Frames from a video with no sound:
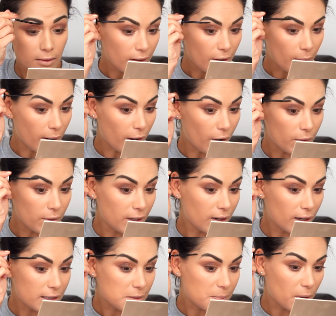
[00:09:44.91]
Now, I only
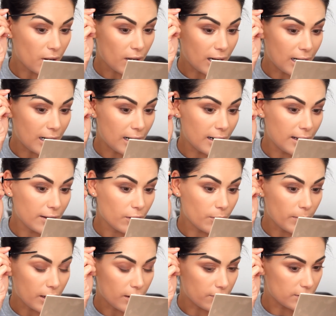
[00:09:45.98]
like to put a little
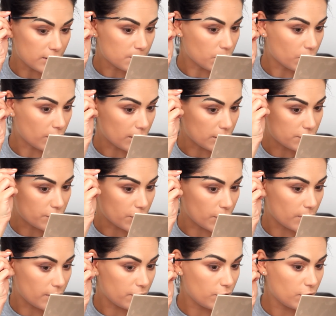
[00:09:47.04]
bit of this product
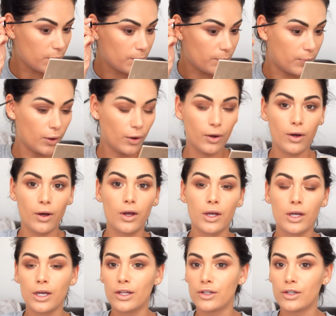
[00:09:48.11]
through. If you put